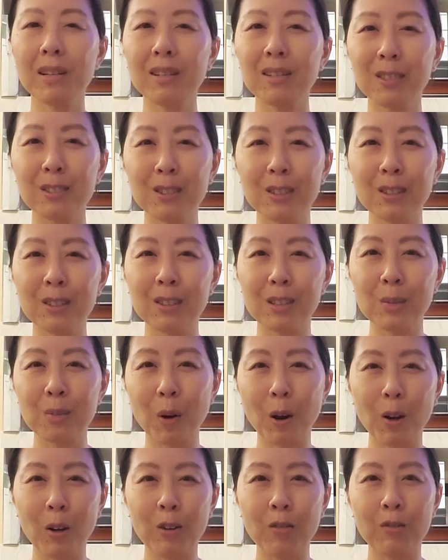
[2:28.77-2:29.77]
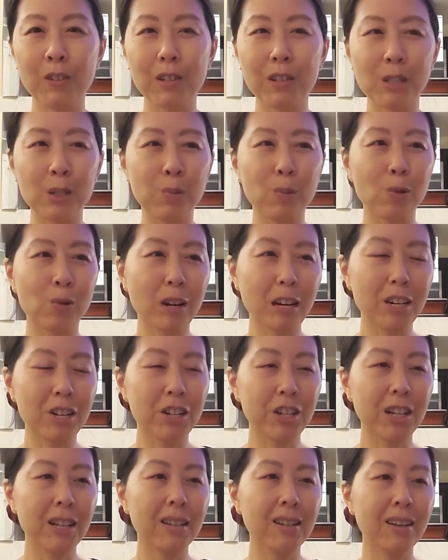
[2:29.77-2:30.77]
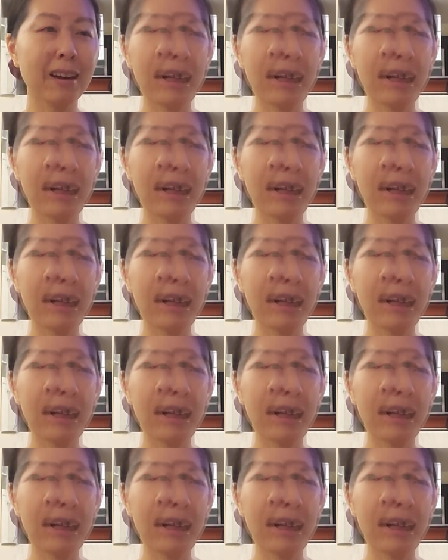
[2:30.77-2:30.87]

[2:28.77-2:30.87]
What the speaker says: a little spark of inspiration.